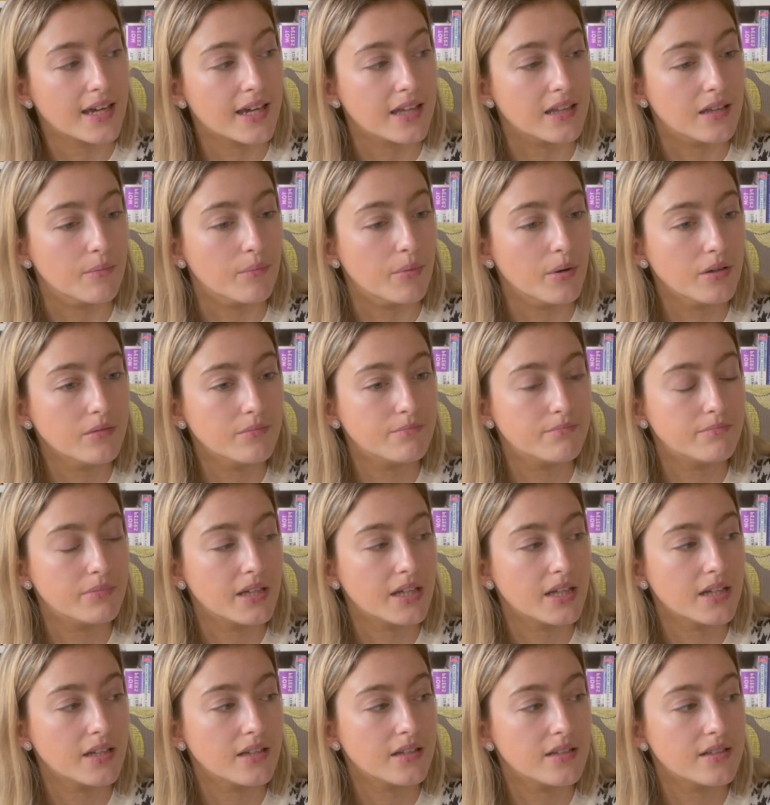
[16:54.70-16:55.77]
in the butt,
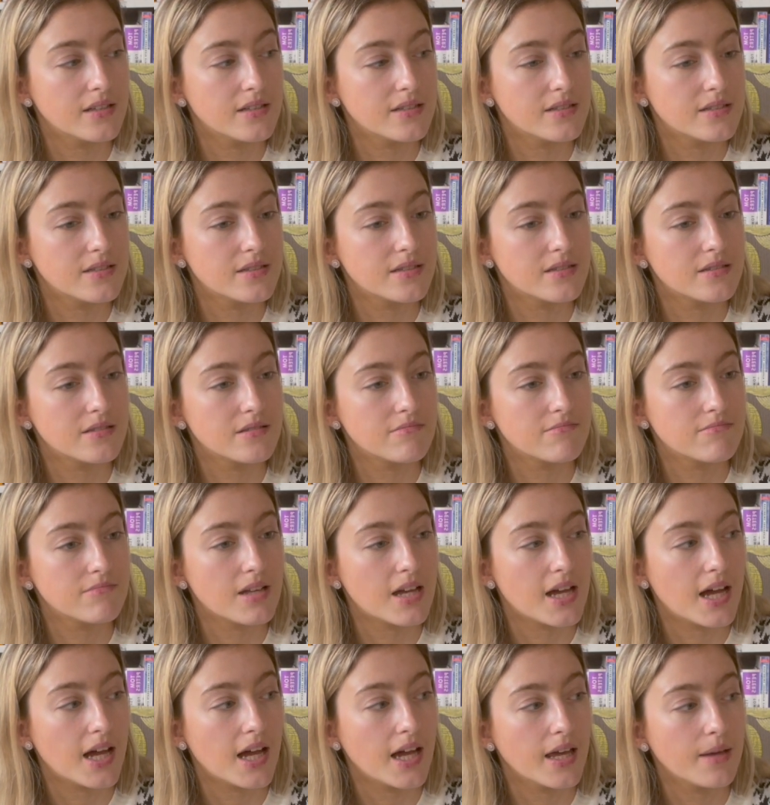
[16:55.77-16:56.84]
because
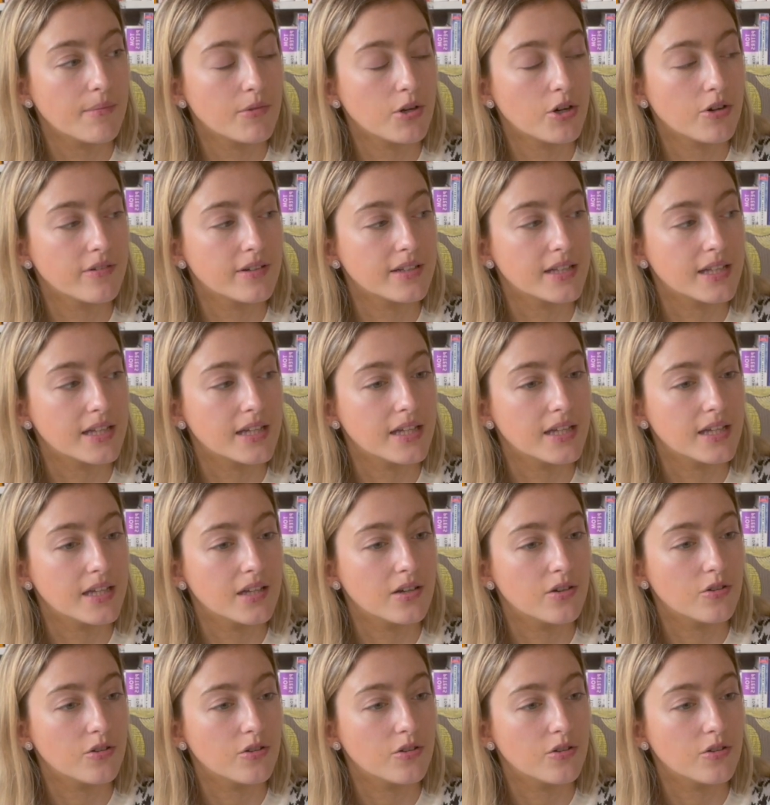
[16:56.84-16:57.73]
I am currently